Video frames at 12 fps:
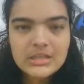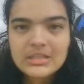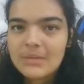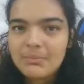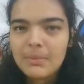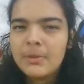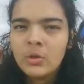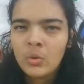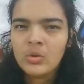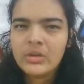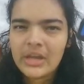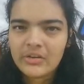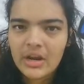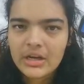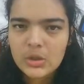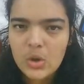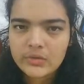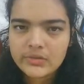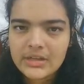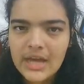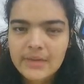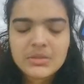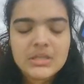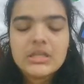that people don't get right a lot of the
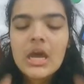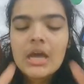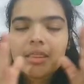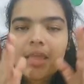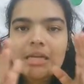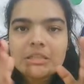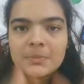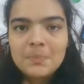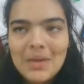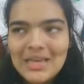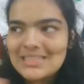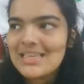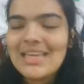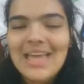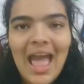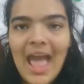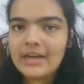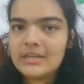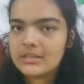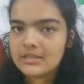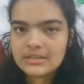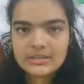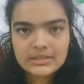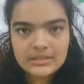times is their spacing and
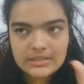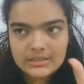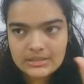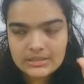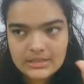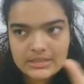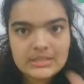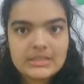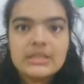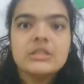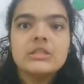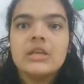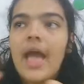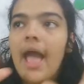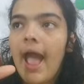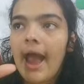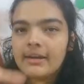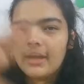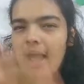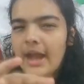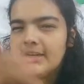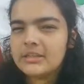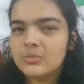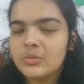distance and
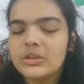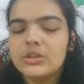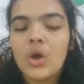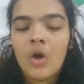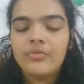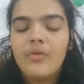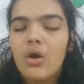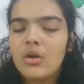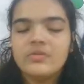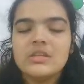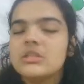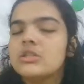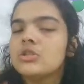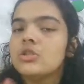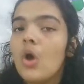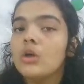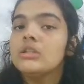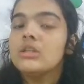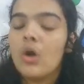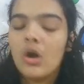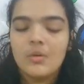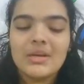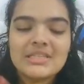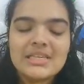height and width of all of these is not
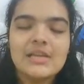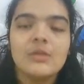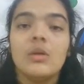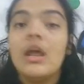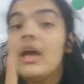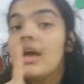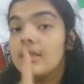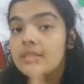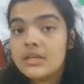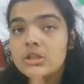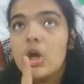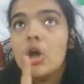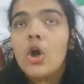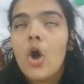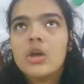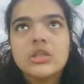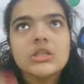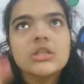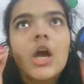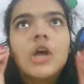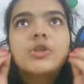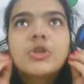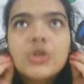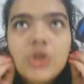always equal. This causes
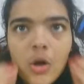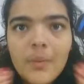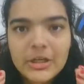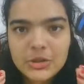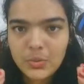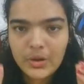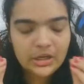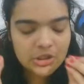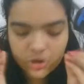so much worry,